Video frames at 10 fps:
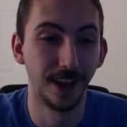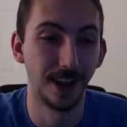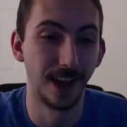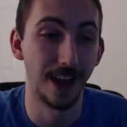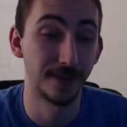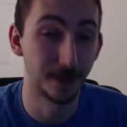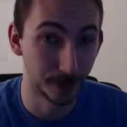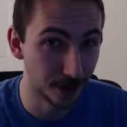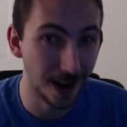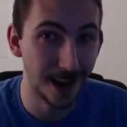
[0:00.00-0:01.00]
have
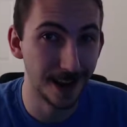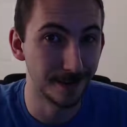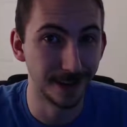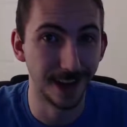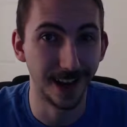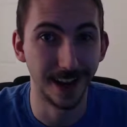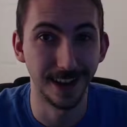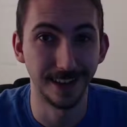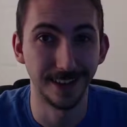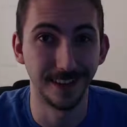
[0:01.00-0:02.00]
subscribed
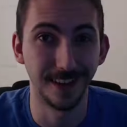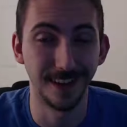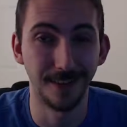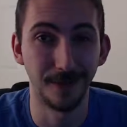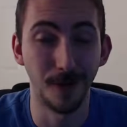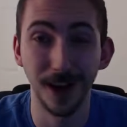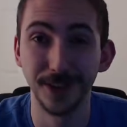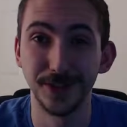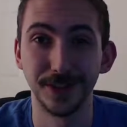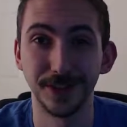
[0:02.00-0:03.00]
and
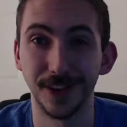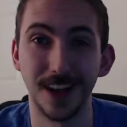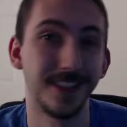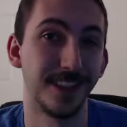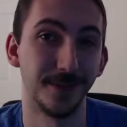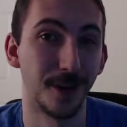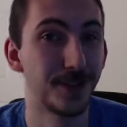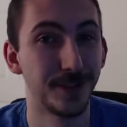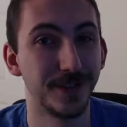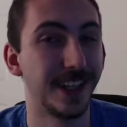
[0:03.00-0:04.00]
watch your content,
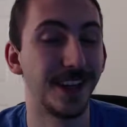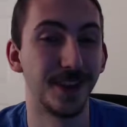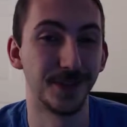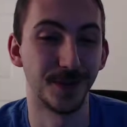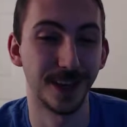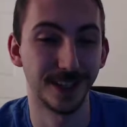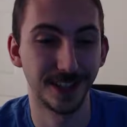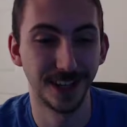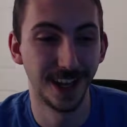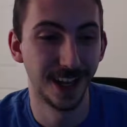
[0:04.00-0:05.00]
watch your videos,
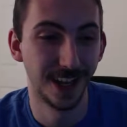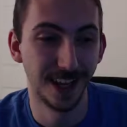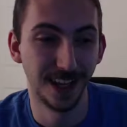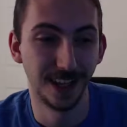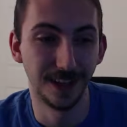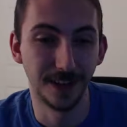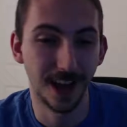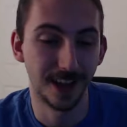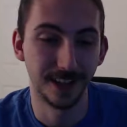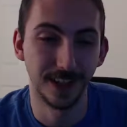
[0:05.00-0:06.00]
watch you
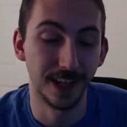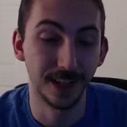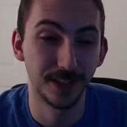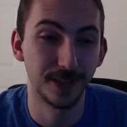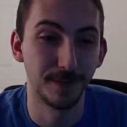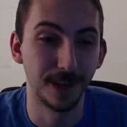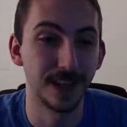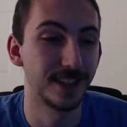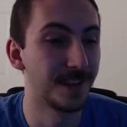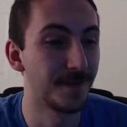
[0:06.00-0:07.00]
guys. I just
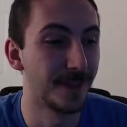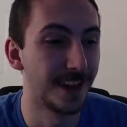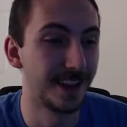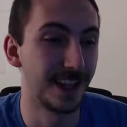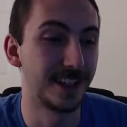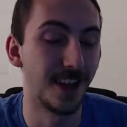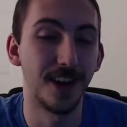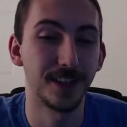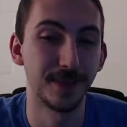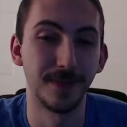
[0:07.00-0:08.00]
because that's the
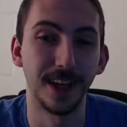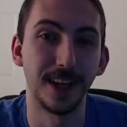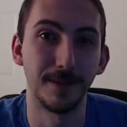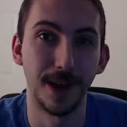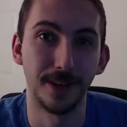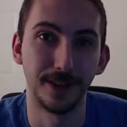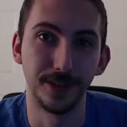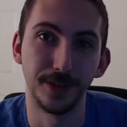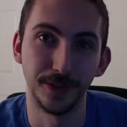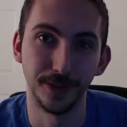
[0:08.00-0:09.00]
awesome thing about
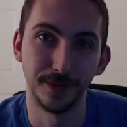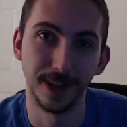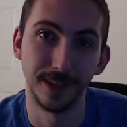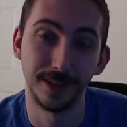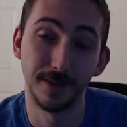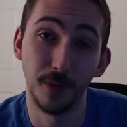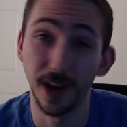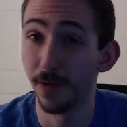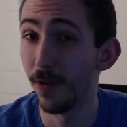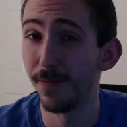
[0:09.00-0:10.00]
YouTube and what
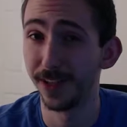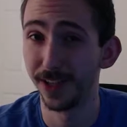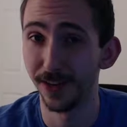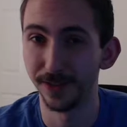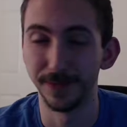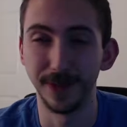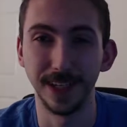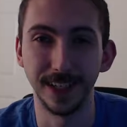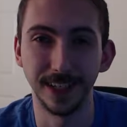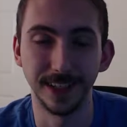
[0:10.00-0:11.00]
I want my channel to
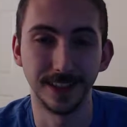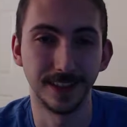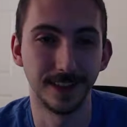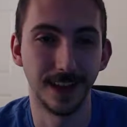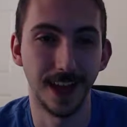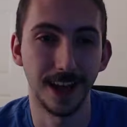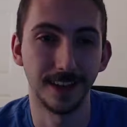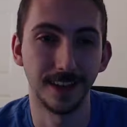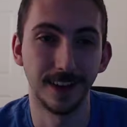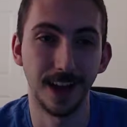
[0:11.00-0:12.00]
be is that
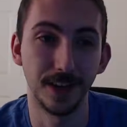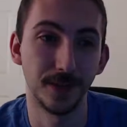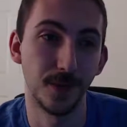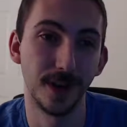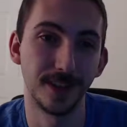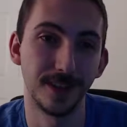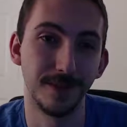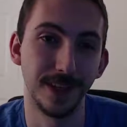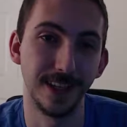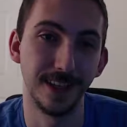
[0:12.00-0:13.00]
I just want it to
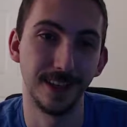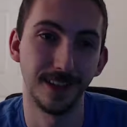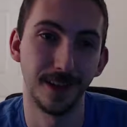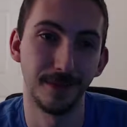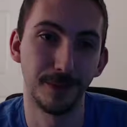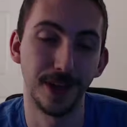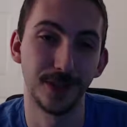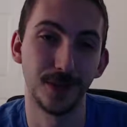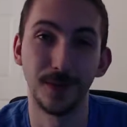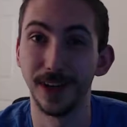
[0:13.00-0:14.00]
be a
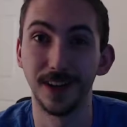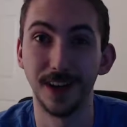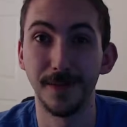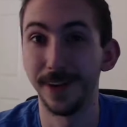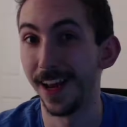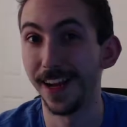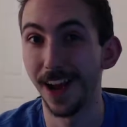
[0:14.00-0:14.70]
place where we can come and hang out